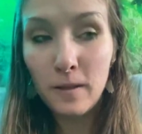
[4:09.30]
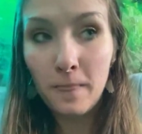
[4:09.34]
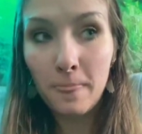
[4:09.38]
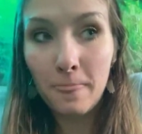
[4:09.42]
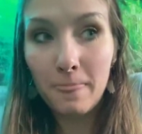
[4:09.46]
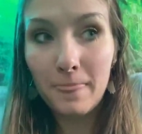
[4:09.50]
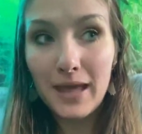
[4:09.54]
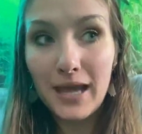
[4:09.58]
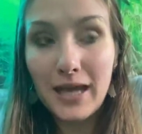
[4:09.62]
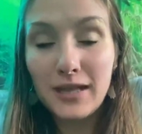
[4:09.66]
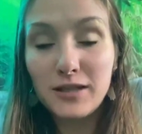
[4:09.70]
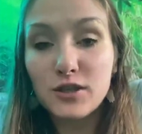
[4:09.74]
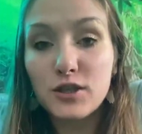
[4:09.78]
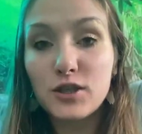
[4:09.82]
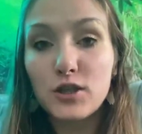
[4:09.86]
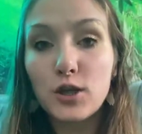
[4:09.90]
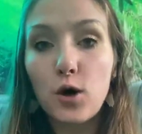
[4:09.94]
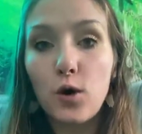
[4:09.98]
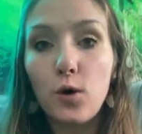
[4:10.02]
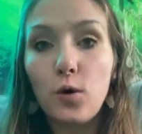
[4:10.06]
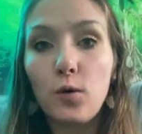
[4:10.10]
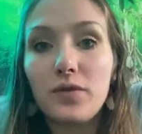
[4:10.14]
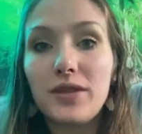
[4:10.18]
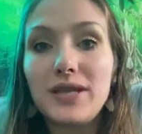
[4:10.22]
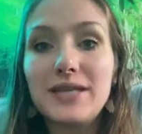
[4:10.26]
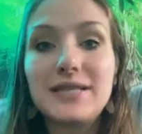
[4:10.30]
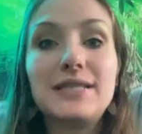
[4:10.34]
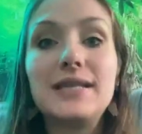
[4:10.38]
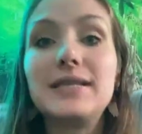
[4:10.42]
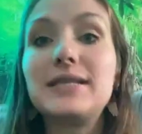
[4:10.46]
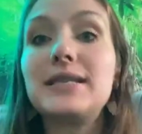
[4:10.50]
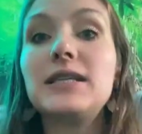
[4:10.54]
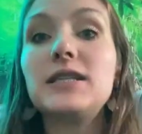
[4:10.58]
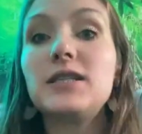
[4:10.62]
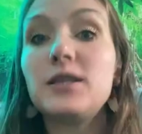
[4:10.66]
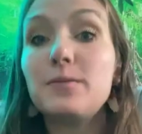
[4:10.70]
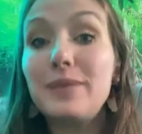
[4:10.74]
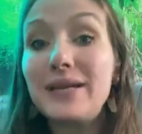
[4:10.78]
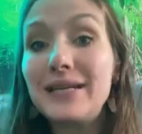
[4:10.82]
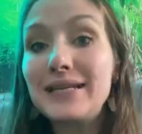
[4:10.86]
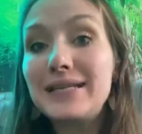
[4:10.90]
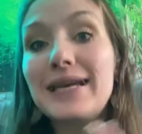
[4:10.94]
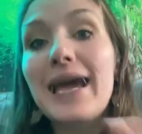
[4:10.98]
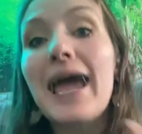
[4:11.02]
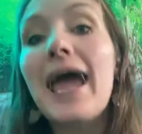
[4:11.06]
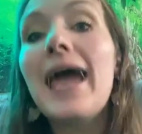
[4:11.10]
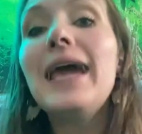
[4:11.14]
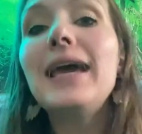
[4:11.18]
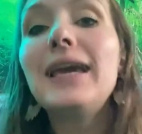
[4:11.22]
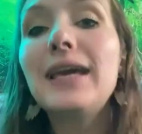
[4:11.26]
And so this isn't to be
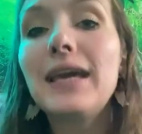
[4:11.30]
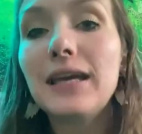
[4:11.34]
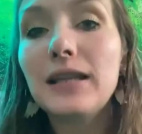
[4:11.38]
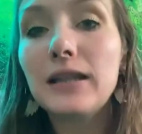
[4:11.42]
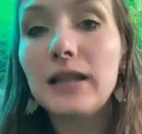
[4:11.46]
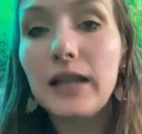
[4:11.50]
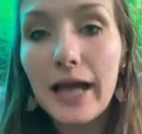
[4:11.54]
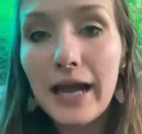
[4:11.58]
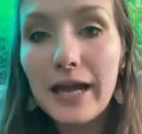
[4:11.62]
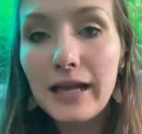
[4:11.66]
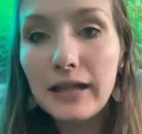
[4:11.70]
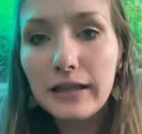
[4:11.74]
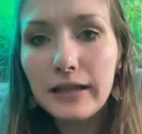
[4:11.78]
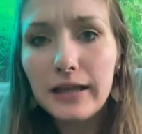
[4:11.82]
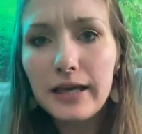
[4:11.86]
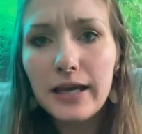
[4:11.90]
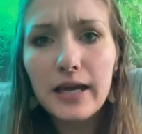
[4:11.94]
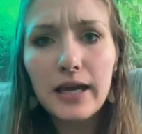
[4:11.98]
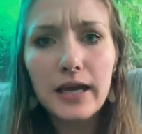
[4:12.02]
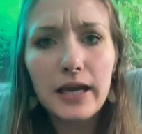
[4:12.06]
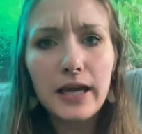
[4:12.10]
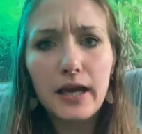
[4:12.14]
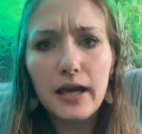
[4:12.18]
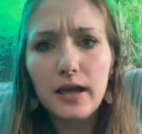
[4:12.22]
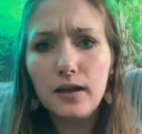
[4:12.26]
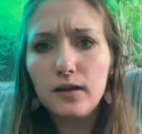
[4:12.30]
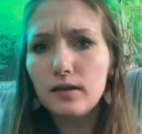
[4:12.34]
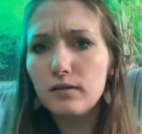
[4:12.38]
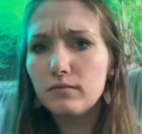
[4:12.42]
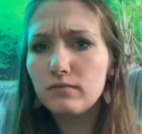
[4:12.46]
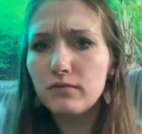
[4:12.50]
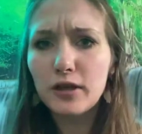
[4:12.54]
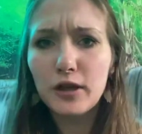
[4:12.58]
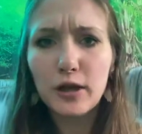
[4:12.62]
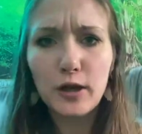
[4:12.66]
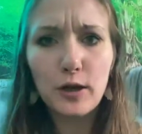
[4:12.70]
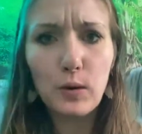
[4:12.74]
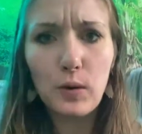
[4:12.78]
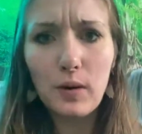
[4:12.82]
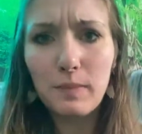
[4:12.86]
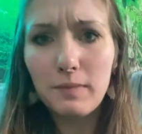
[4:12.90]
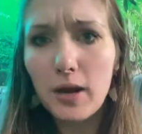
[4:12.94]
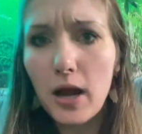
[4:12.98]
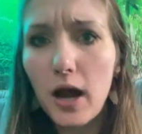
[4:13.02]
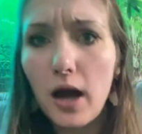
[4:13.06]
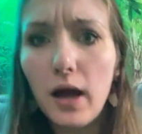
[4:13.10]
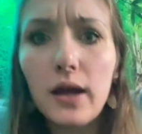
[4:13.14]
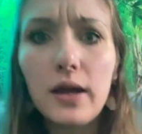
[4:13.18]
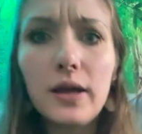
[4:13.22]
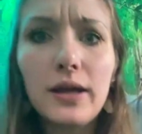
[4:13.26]
taken lightly, and
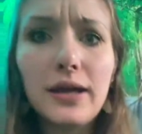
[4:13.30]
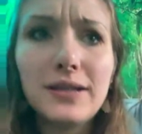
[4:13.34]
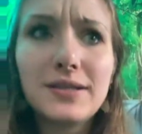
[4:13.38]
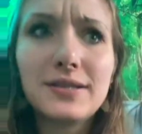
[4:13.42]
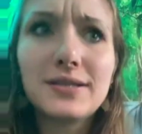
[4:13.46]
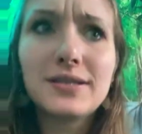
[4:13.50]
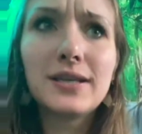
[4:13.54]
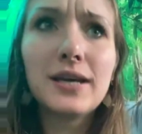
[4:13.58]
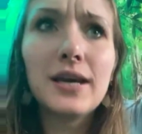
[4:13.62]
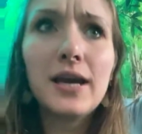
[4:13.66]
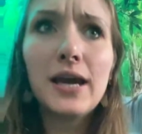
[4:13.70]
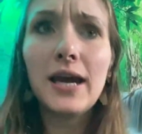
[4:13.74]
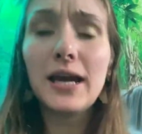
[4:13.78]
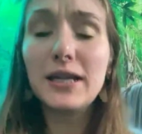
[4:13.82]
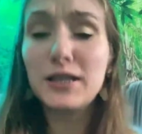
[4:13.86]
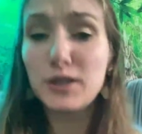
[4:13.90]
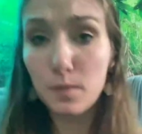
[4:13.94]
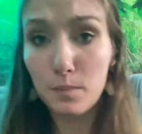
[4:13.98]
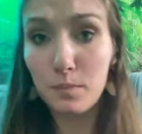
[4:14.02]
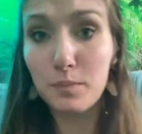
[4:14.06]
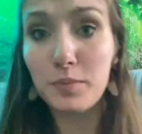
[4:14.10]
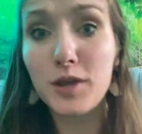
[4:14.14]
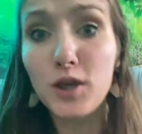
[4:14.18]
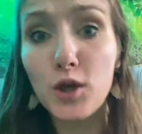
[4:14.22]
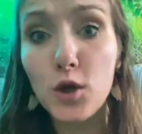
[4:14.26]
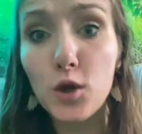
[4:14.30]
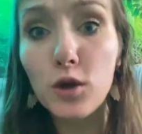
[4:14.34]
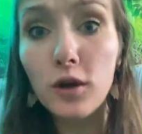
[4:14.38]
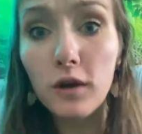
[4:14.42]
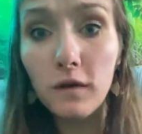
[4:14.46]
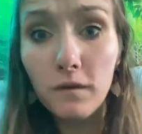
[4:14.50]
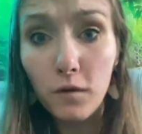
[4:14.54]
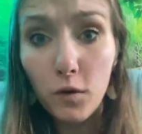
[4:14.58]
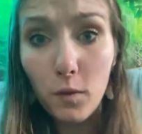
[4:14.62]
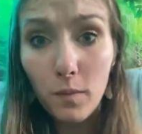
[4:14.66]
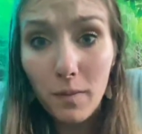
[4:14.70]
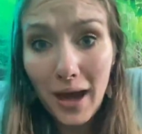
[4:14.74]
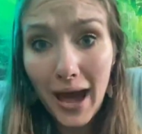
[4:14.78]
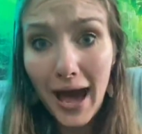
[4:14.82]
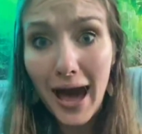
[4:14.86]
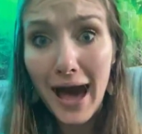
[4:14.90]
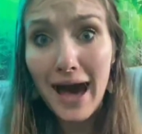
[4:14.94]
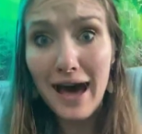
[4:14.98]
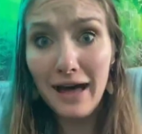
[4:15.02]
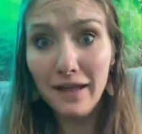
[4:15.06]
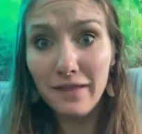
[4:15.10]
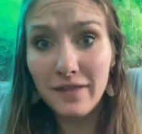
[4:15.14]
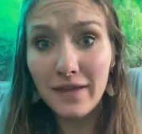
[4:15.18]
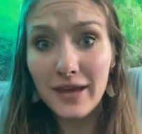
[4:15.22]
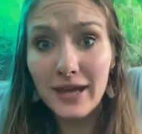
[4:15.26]
it's a beautiful
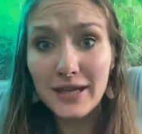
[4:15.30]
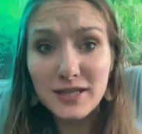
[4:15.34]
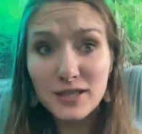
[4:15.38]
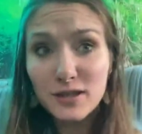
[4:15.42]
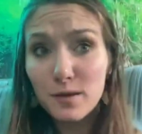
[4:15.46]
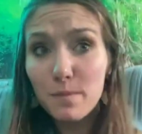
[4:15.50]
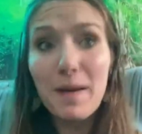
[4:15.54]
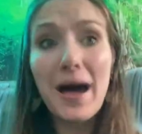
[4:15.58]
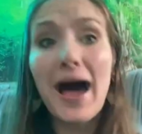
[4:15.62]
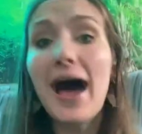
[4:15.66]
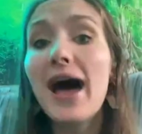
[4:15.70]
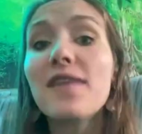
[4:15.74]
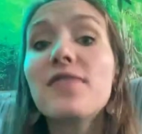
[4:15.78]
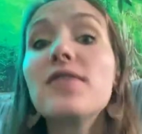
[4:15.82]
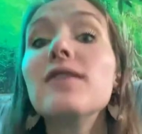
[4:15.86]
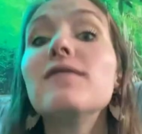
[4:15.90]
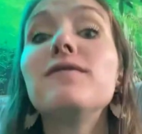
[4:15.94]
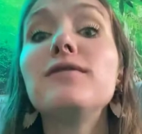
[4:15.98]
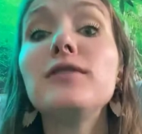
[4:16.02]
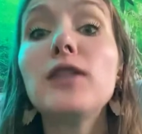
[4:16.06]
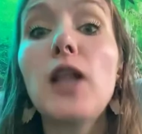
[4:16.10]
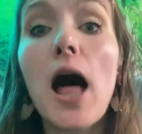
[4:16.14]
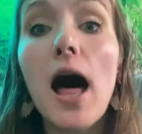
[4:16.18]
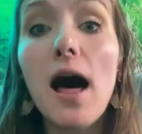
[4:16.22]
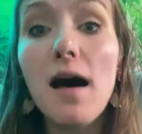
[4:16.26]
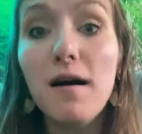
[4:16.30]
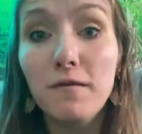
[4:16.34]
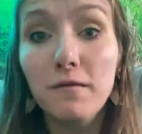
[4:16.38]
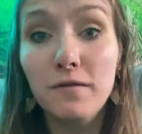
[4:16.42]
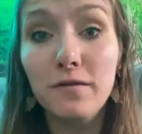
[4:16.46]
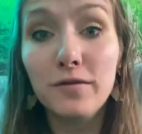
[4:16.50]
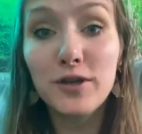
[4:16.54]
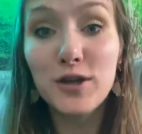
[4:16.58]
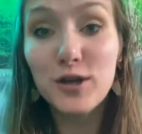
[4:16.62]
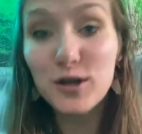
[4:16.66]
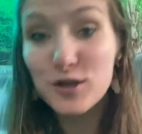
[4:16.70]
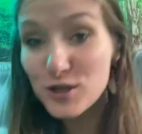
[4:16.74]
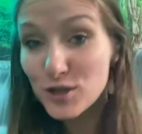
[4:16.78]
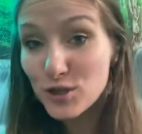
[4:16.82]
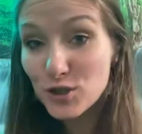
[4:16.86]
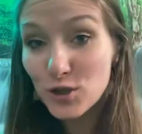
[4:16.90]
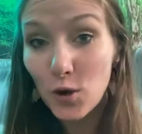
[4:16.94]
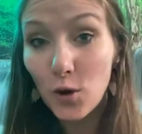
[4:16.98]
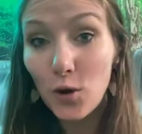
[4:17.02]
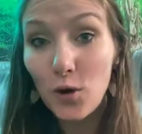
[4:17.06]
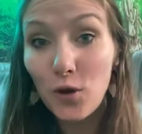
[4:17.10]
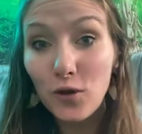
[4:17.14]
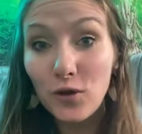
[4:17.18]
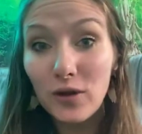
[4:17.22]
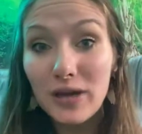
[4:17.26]
path. It's the path of love. Your
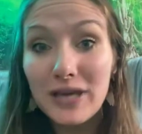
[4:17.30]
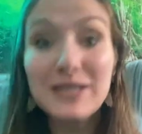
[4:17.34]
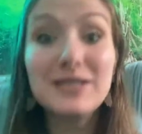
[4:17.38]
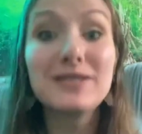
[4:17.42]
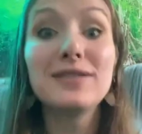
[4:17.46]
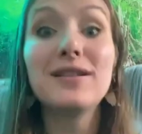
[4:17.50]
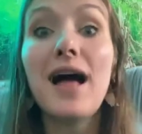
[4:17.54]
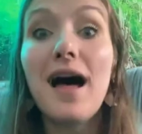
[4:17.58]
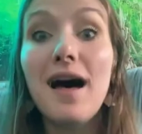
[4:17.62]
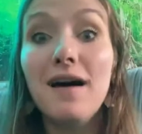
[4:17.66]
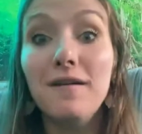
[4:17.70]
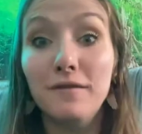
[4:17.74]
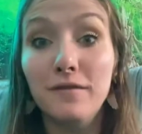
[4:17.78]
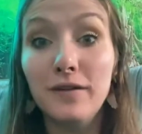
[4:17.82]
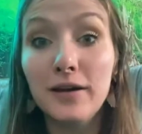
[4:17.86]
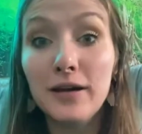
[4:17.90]
soul is love.